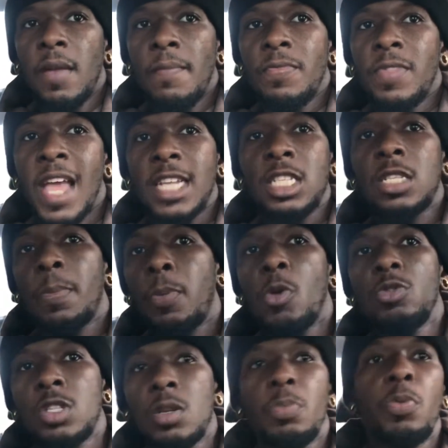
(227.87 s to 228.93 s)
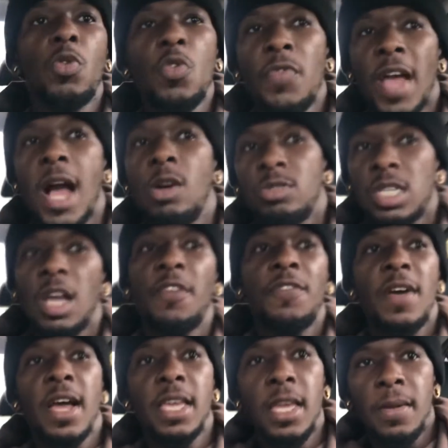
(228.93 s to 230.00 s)
That's supposed to prove how tough
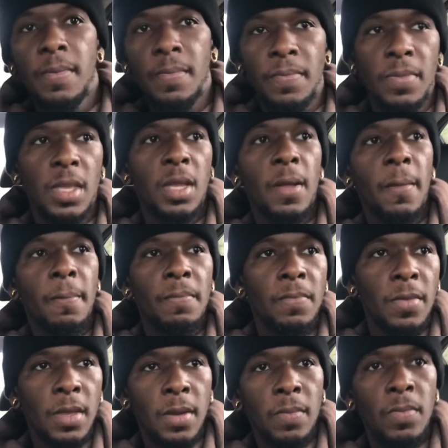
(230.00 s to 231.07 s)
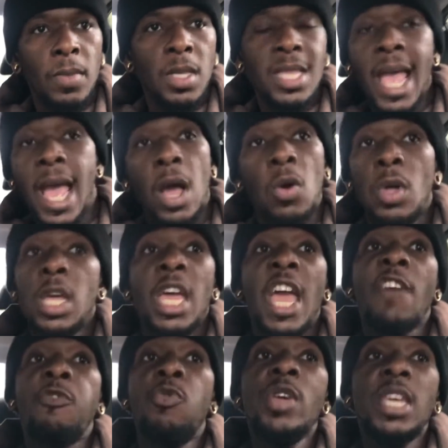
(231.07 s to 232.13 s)
I am? Now,
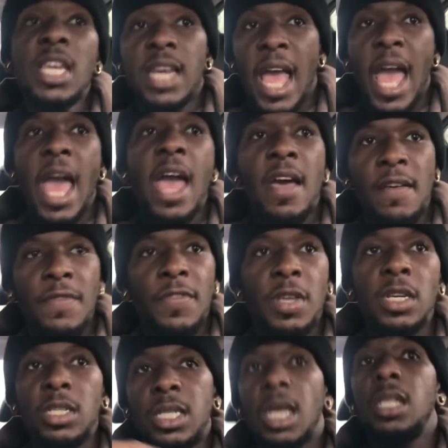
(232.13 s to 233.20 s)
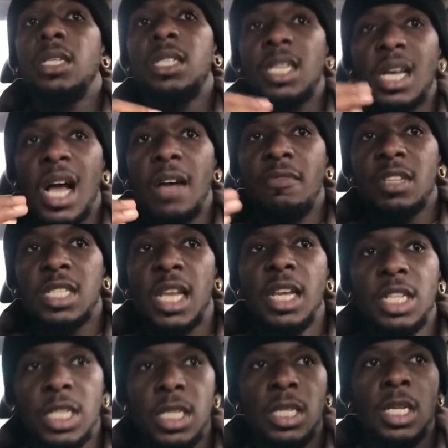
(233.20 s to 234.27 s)
if we can have an intelligent
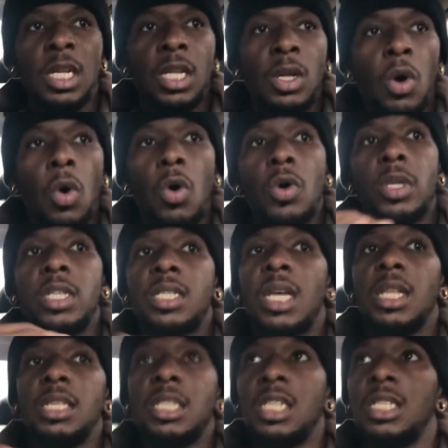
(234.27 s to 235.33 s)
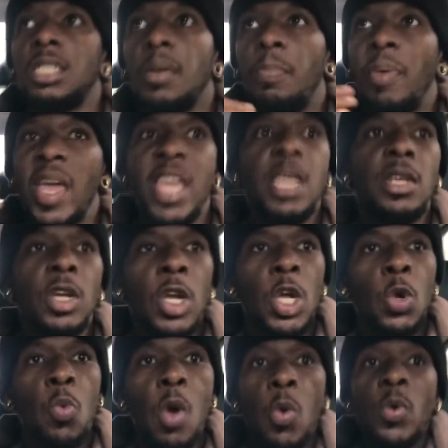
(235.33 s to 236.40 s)
conversation or an intelligent debate
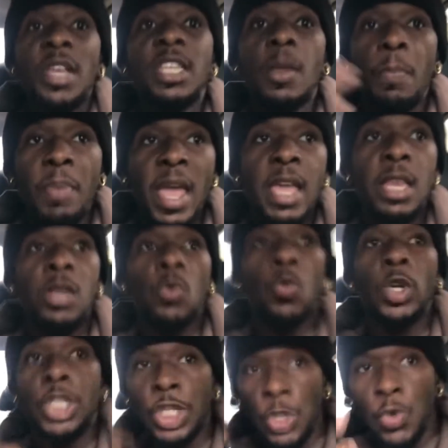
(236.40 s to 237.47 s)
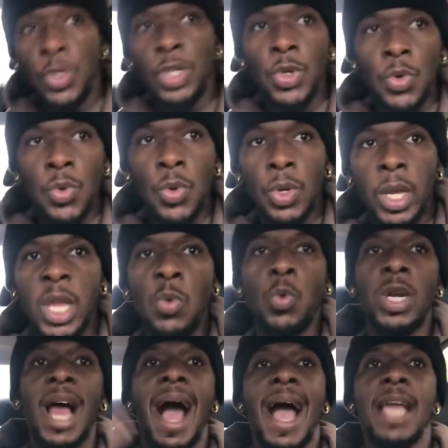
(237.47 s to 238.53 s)
where we debate what you do and
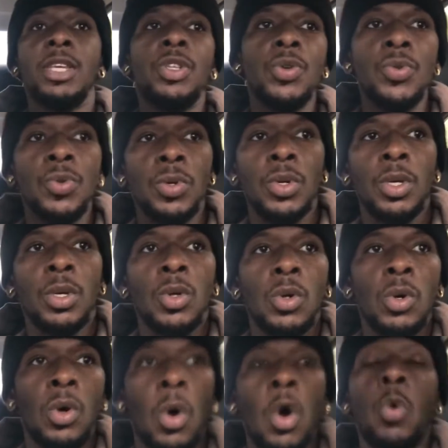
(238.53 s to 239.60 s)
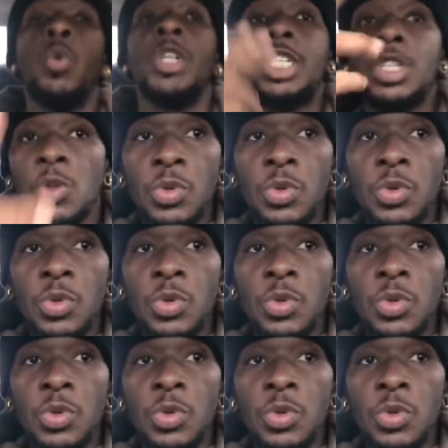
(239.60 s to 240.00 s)
what I do, or what you